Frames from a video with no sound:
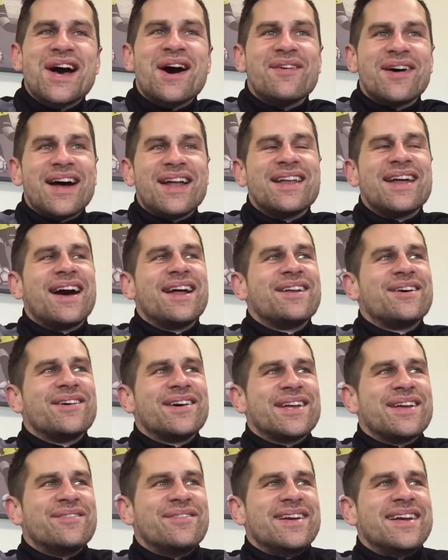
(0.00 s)
No, I know
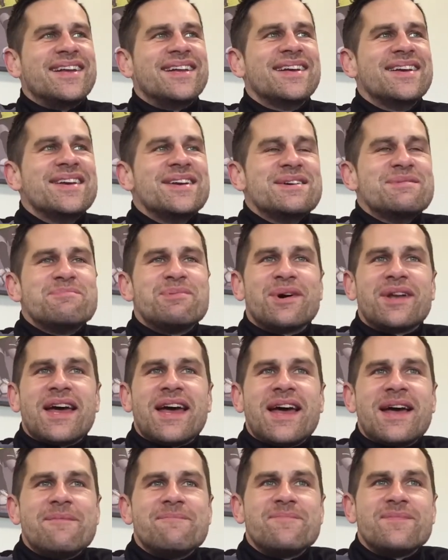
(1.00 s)
what you mean.
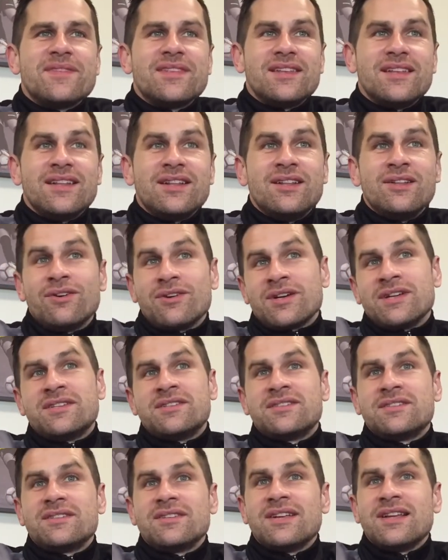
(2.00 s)
But look,
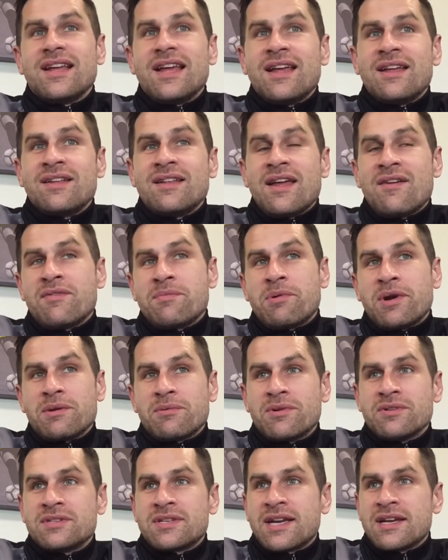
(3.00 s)
it's everybody
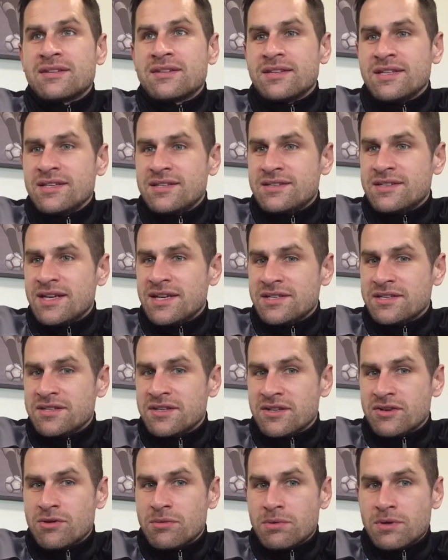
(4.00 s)
wants to get to these stages
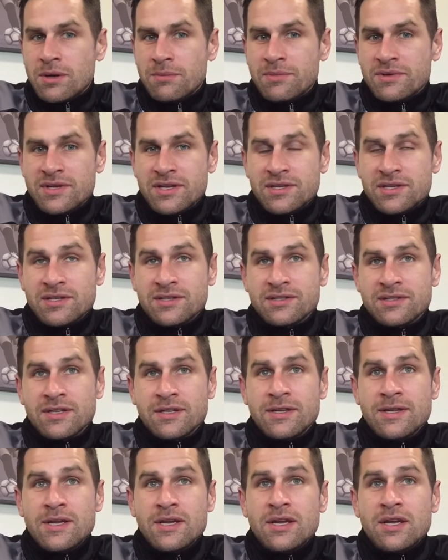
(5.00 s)
in the cup competitions,
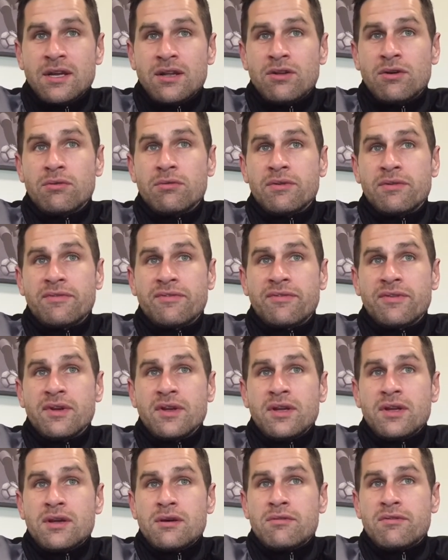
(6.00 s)
and
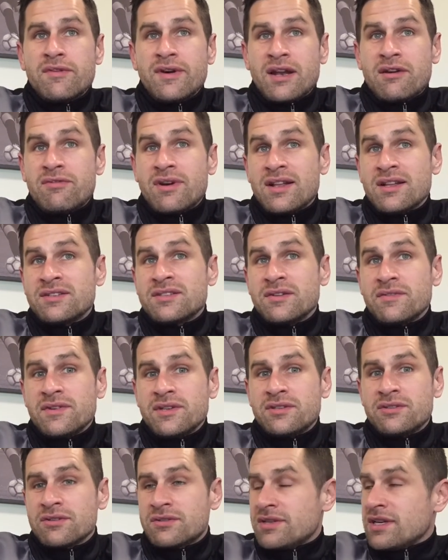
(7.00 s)
we've had a
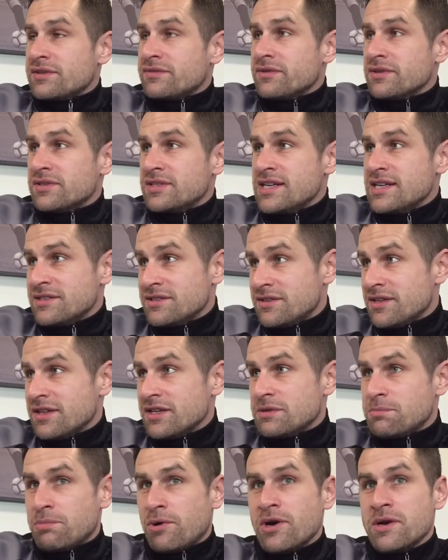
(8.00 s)
relatively successful season to
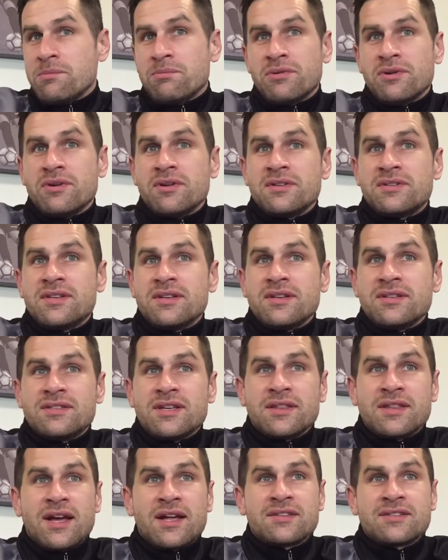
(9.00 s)
this point, but it's
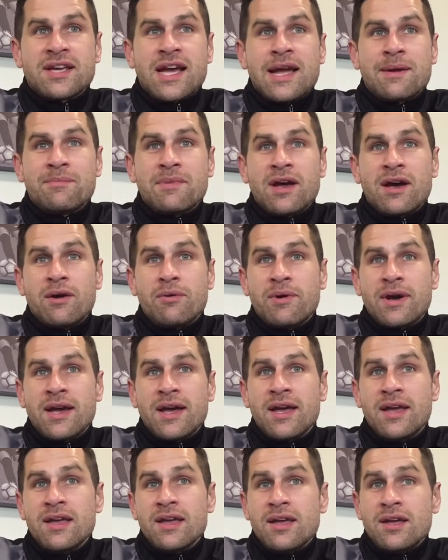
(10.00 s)
at that time now
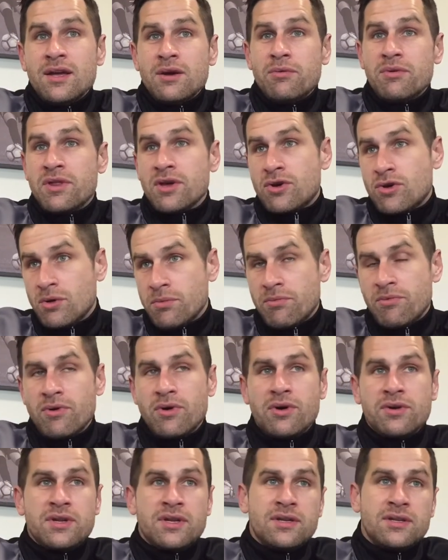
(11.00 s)
where, with a cup
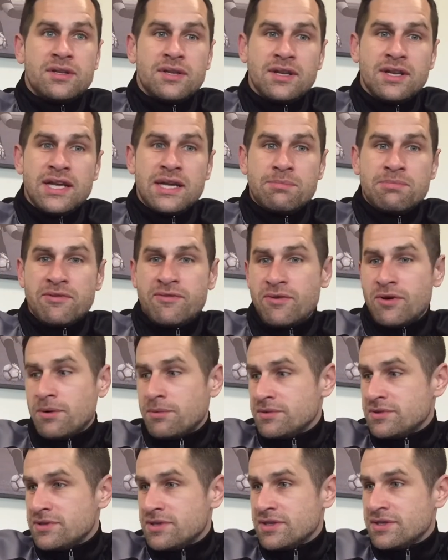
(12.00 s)
run and league
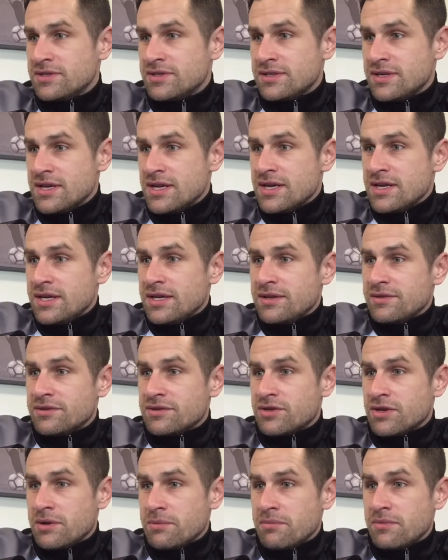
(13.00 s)
performances,
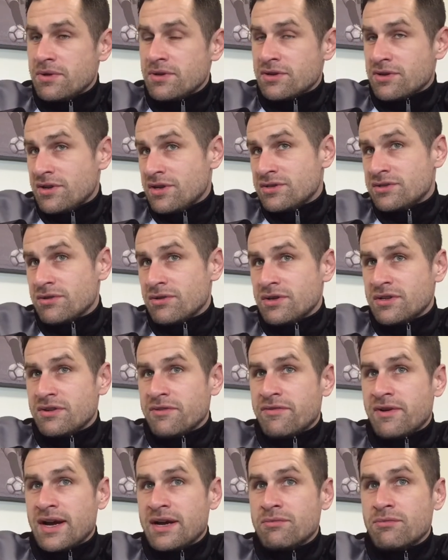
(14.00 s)
it's going to sort of
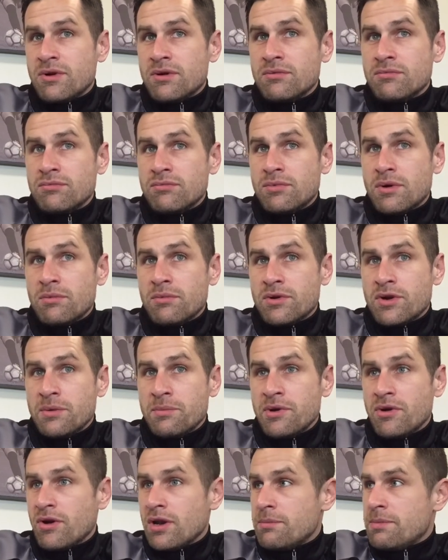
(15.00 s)
define what we're going
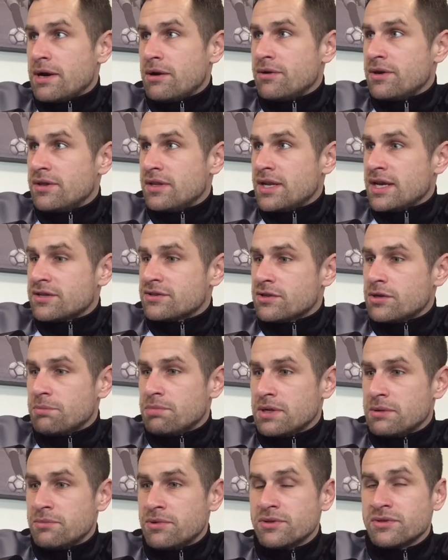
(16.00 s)
to be all about in the next
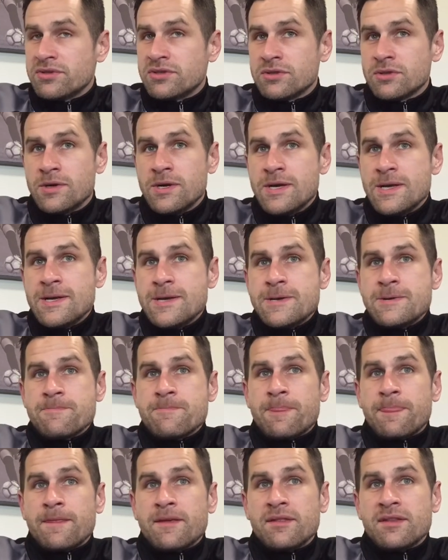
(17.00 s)
couple of months. So,
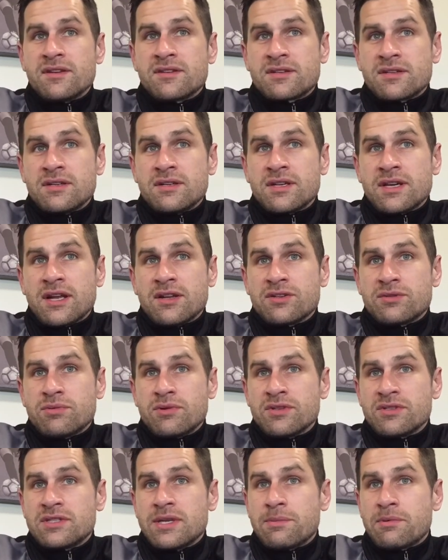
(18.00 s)
and this can get us
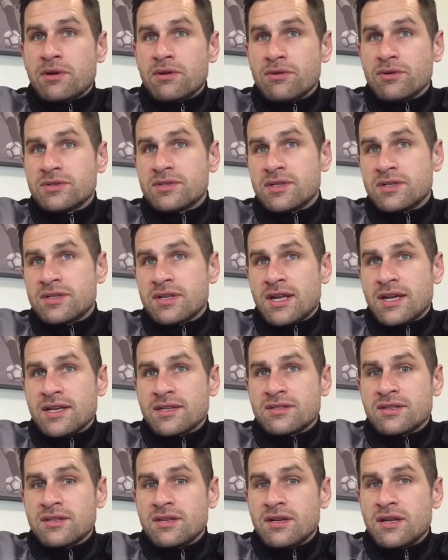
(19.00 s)
one step closer to, like I
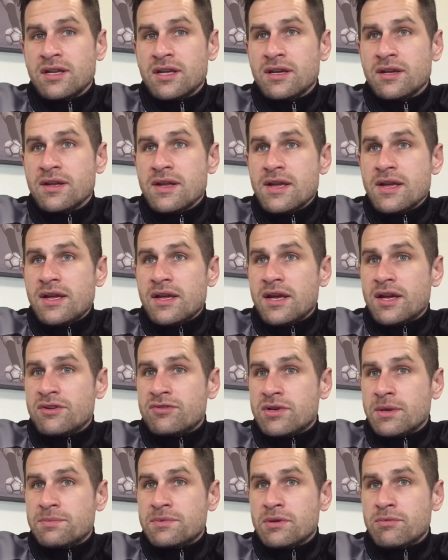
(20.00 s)
said earlier, a
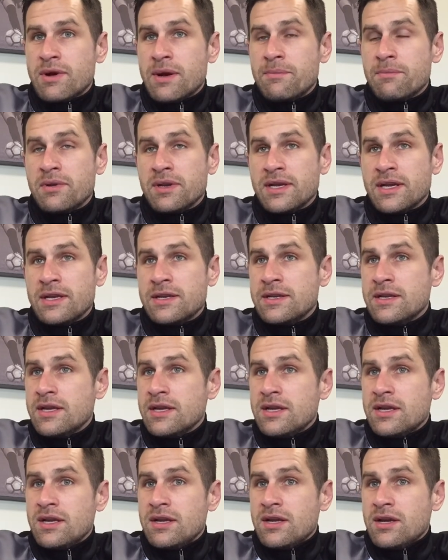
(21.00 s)
trip to Wembley, and
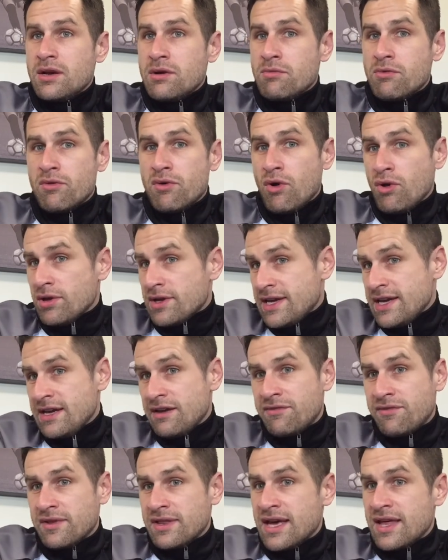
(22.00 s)
we're all
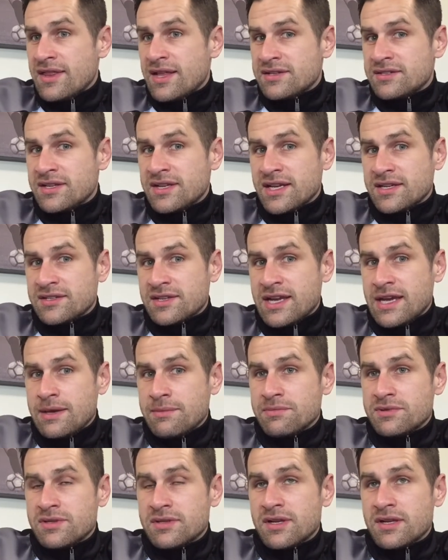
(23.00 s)
geared for that. That's the next
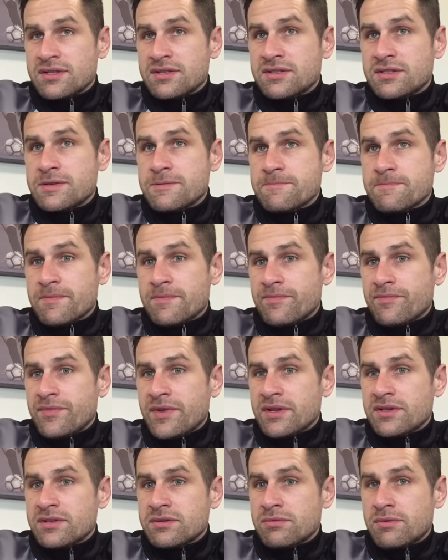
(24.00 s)
game, so that's
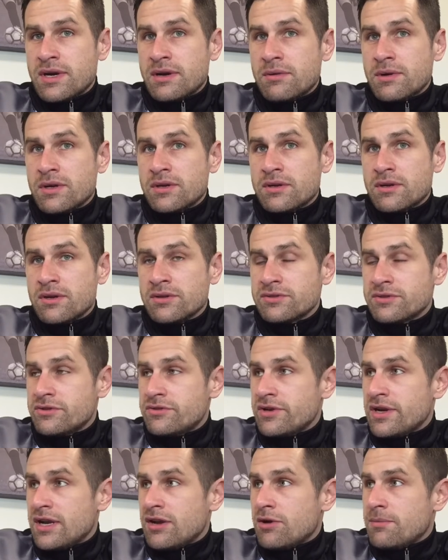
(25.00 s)
where we're
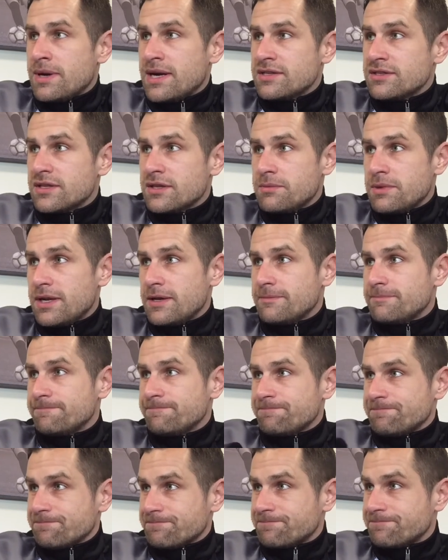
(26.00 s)
concentrating our minds at the
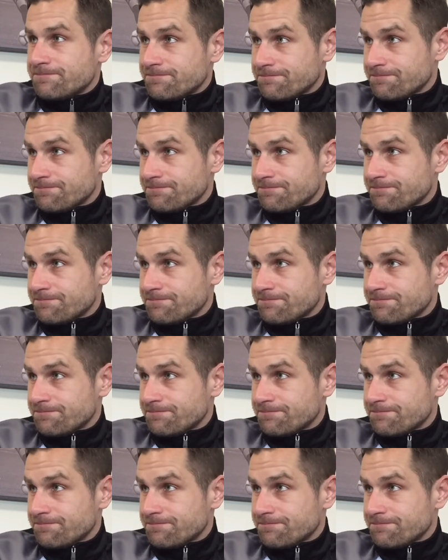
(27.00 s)
minute.